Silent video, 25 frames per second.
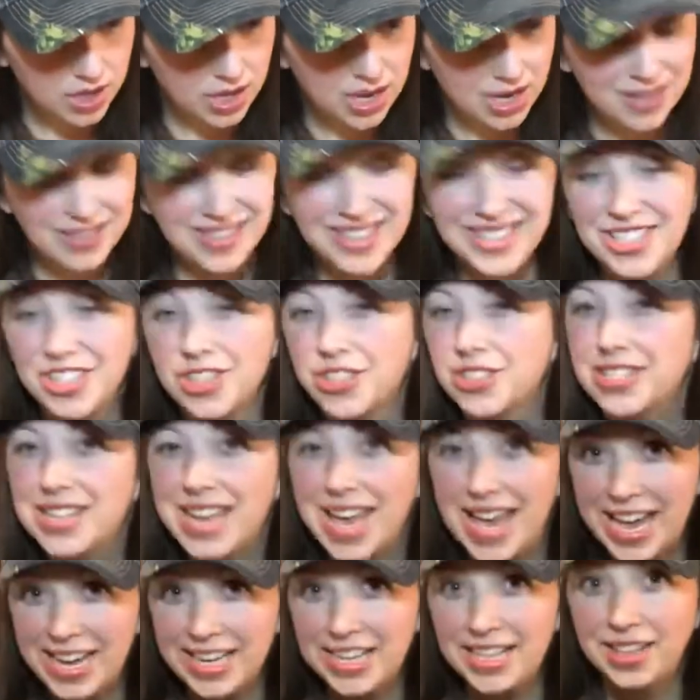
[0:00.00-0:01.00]
this is just an
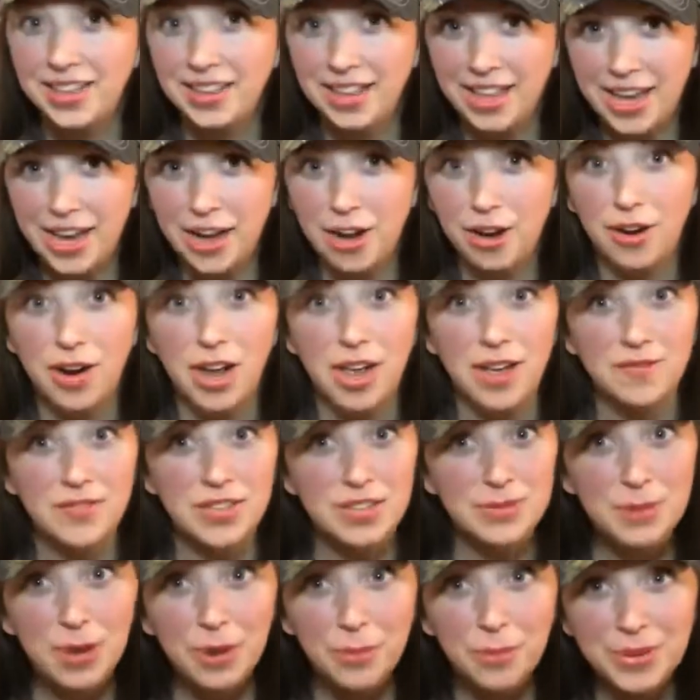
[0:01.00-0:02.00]
added layer of
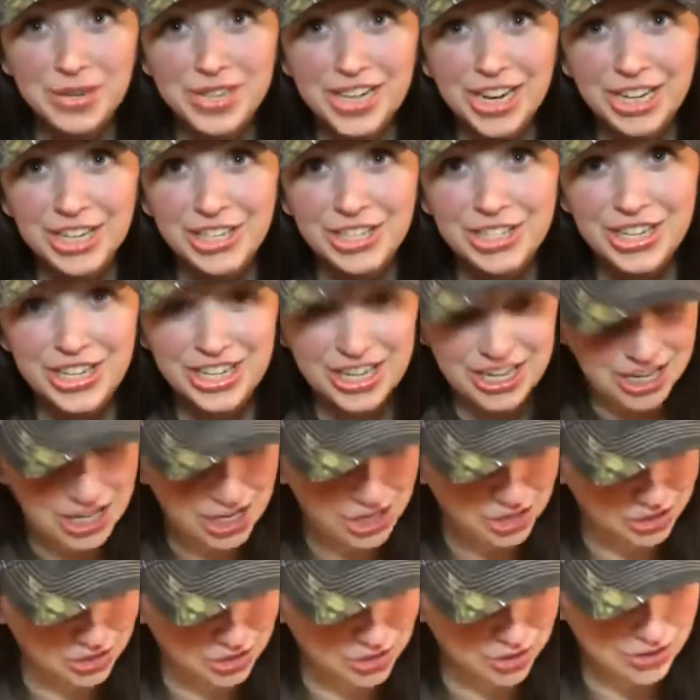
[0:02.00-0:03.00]
smell protection
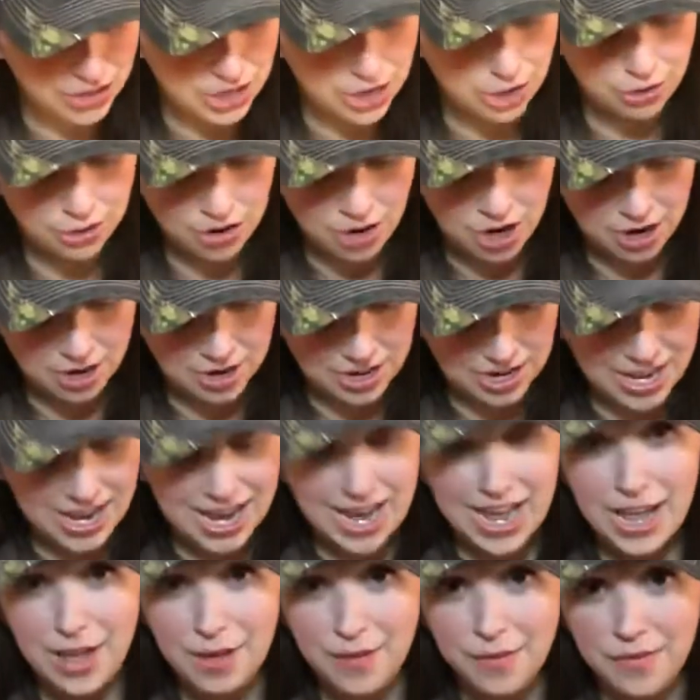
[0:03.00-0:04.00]
so that you're not going to
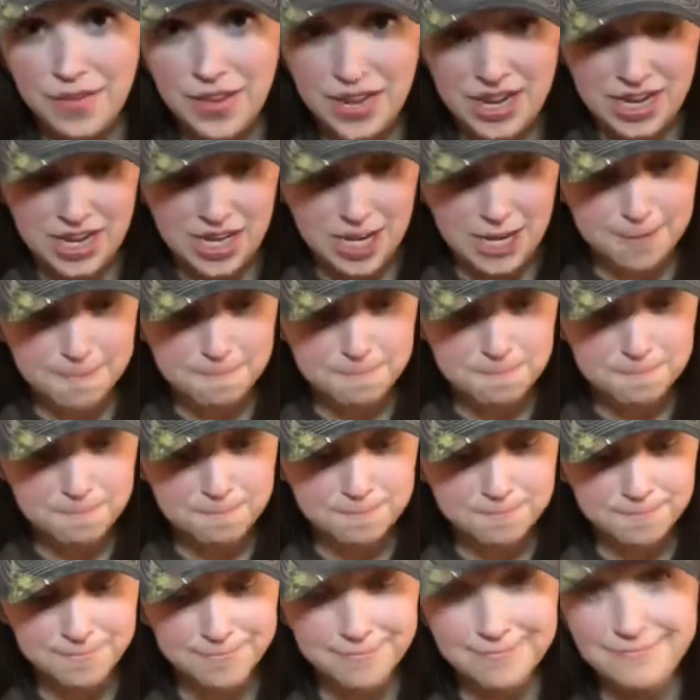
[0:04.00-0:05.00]
have any
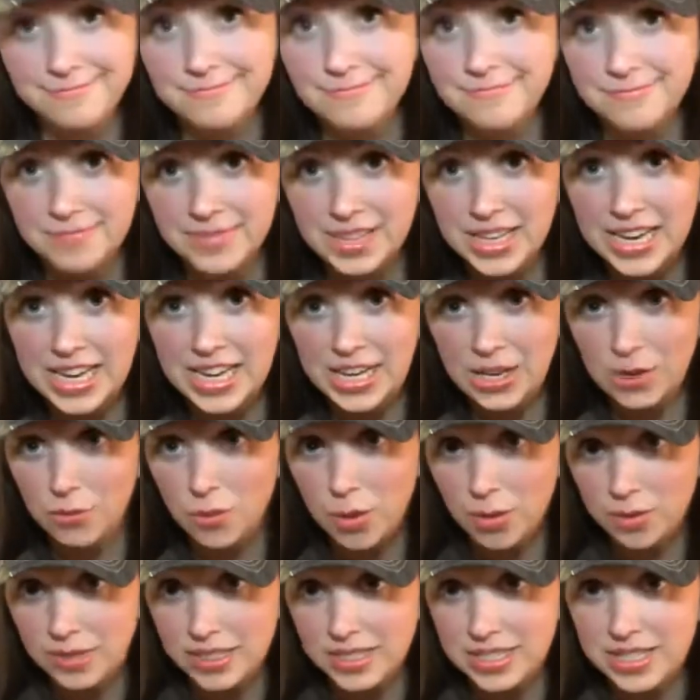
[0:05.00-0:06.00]

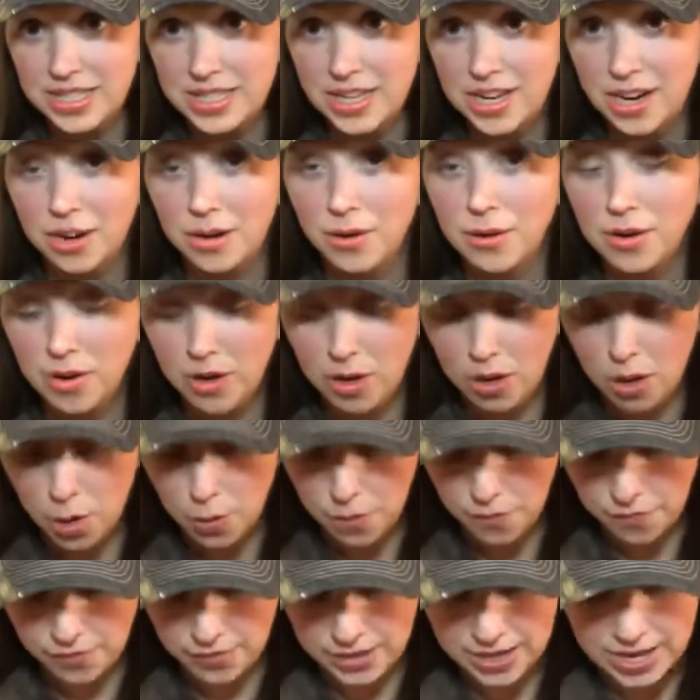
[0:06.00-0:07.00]
rodents in there,
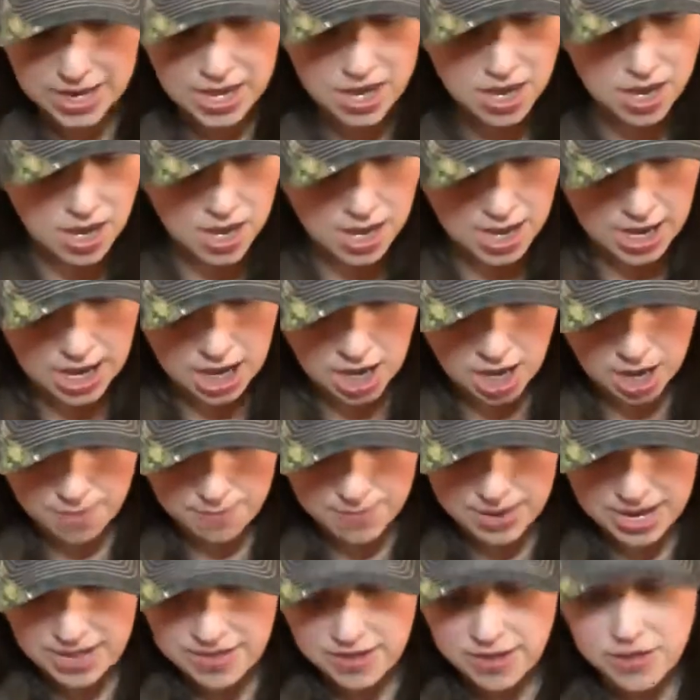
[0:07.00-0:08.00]
hopefully.
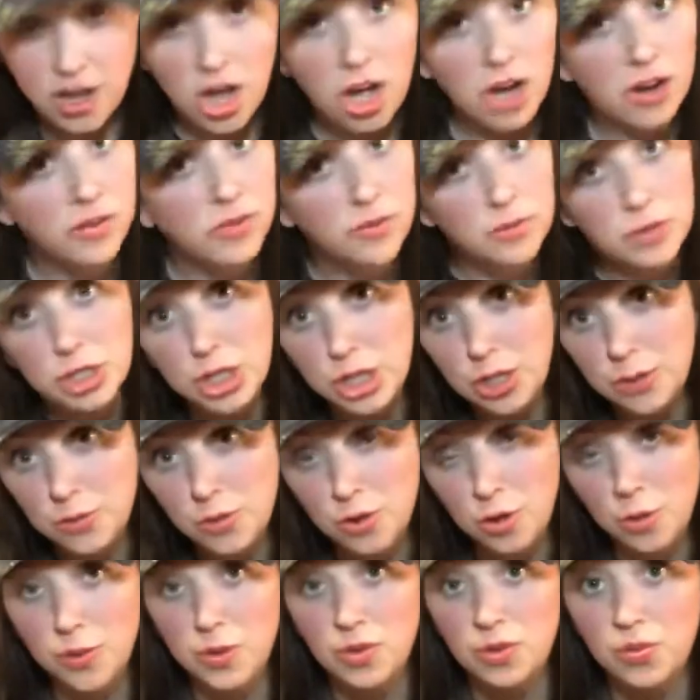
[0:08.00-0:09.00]
And then the oxygen
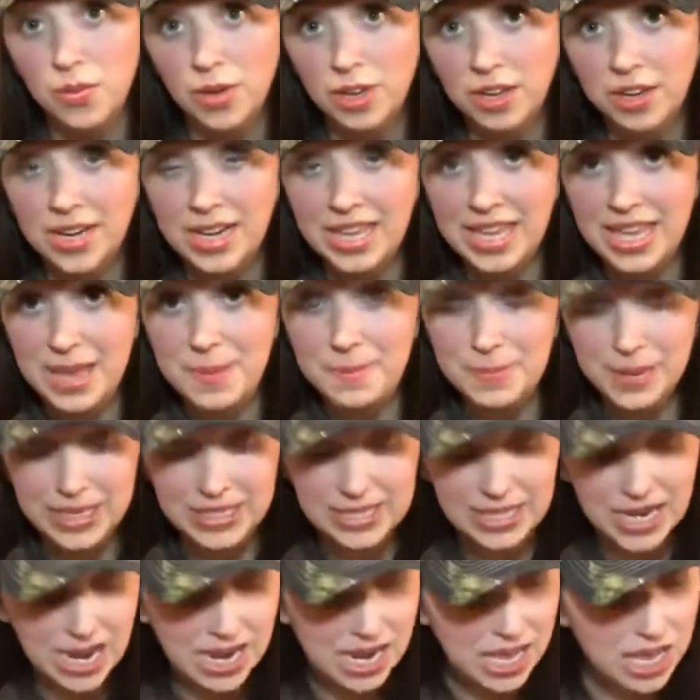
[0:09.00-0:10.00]
absorber is really going to keep it
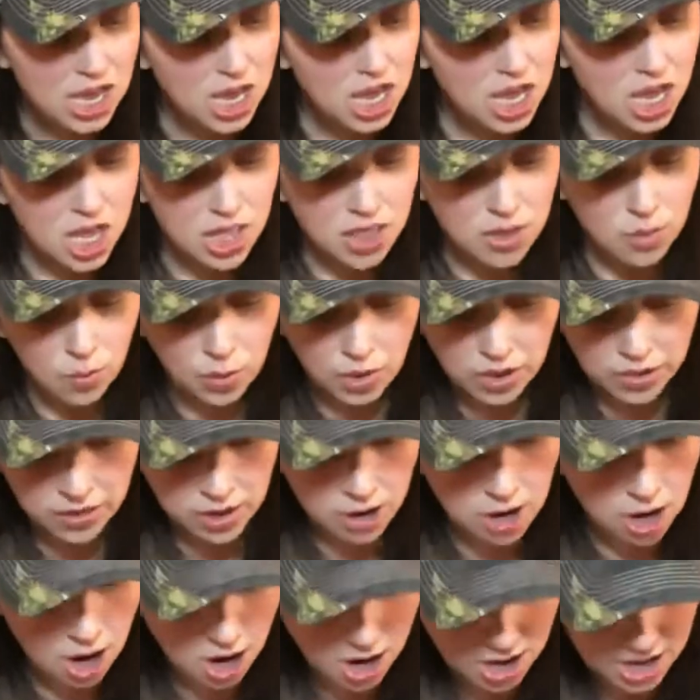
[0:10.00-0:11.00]
tight. One of the
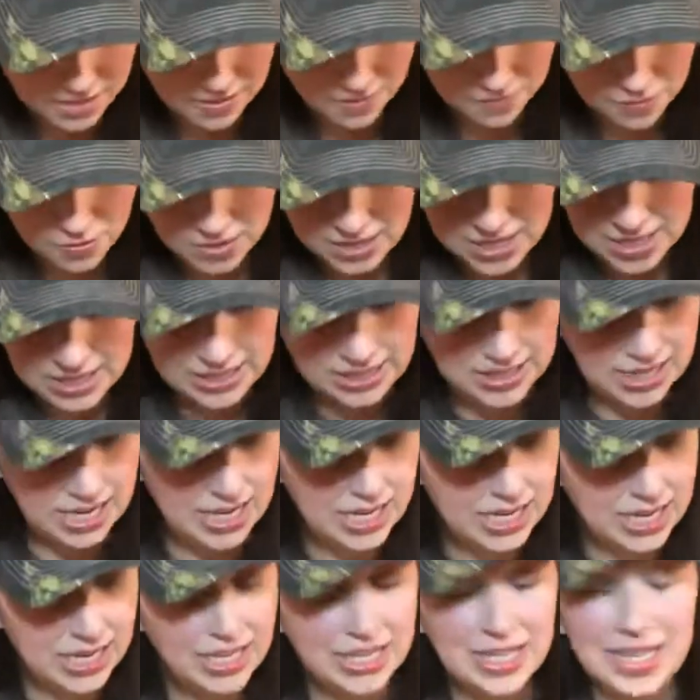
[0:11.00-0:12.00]
cons for this
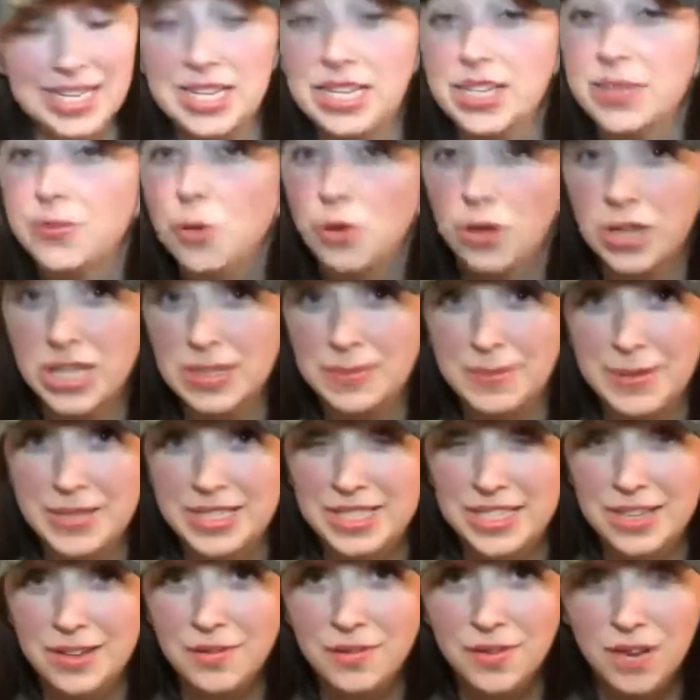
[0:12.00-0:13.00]
is it is more
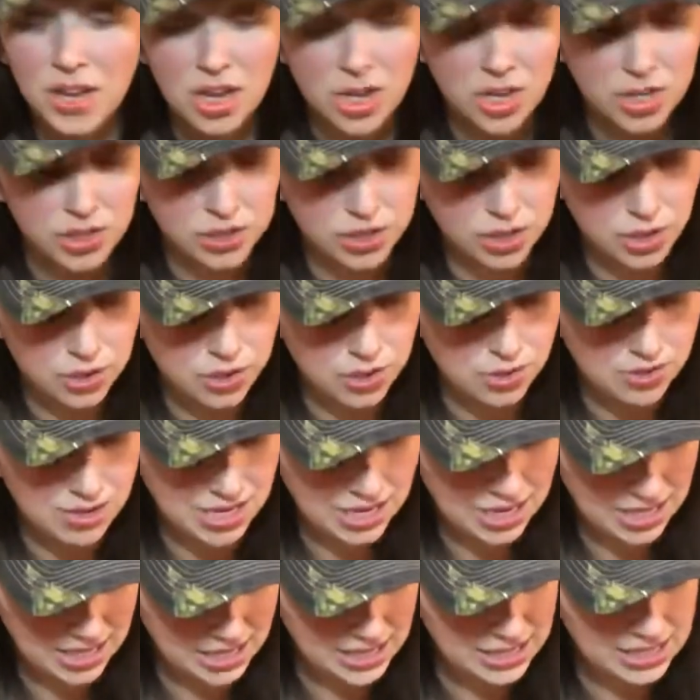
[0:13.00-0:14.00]
expensive. So you can
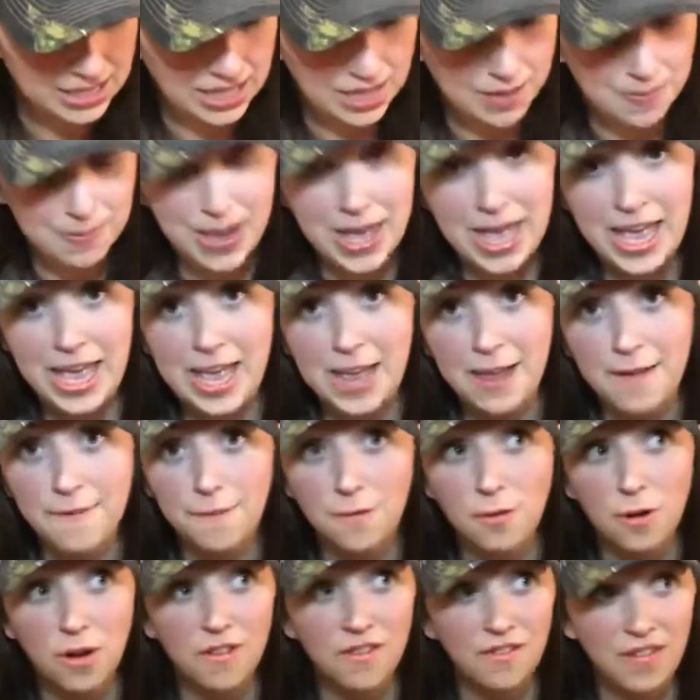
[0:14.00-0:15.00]
easily pay for a